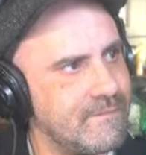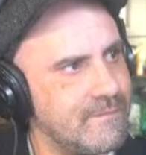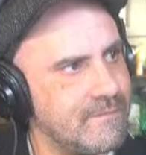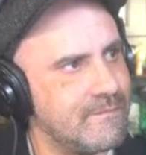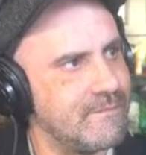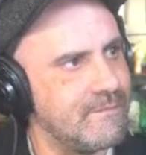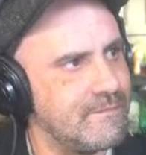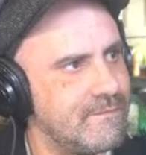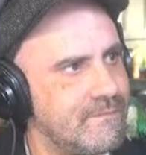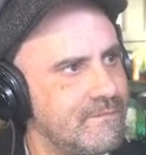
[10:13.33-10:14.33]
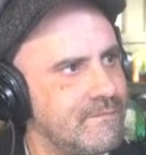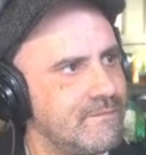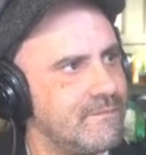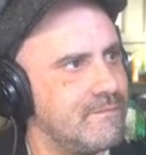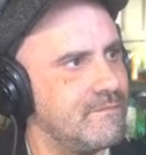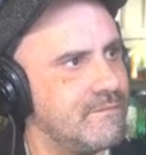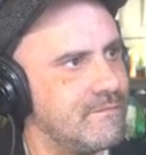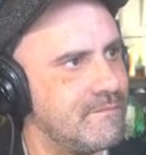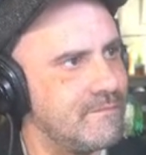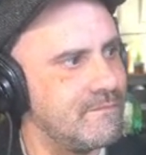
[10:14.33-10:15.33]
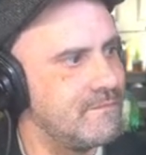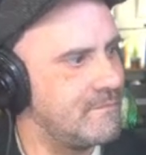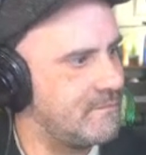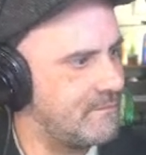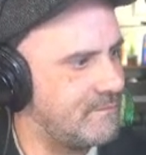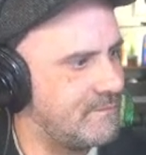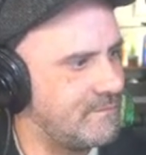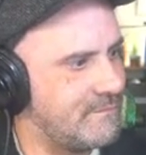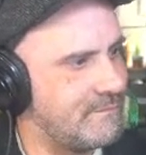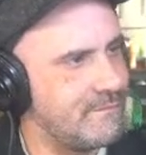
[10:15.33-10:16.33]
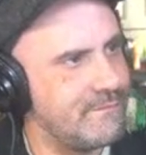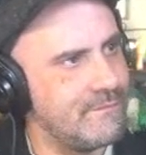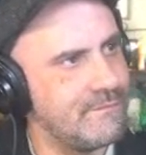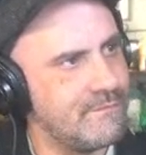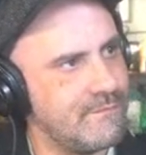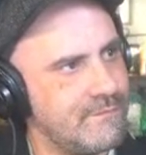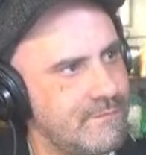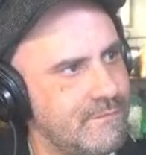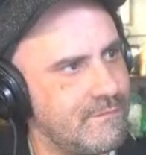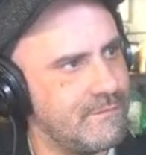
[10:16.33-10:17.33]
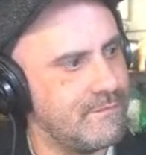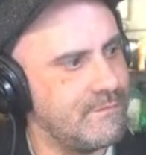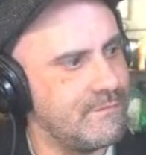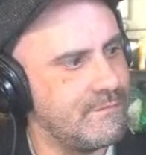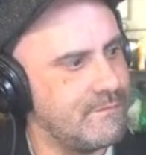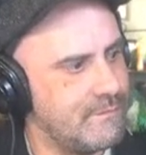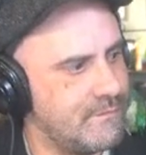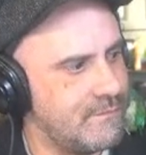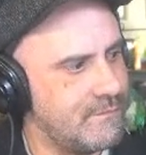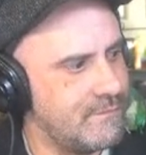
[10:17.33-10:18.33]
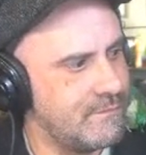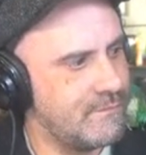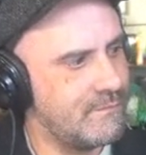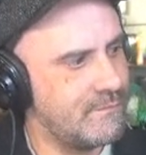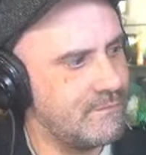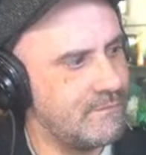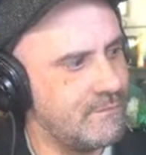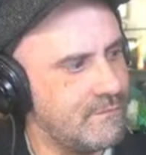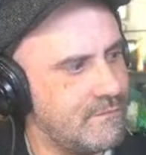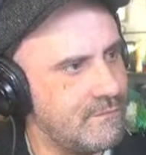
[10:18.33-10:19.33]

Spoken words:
(silent)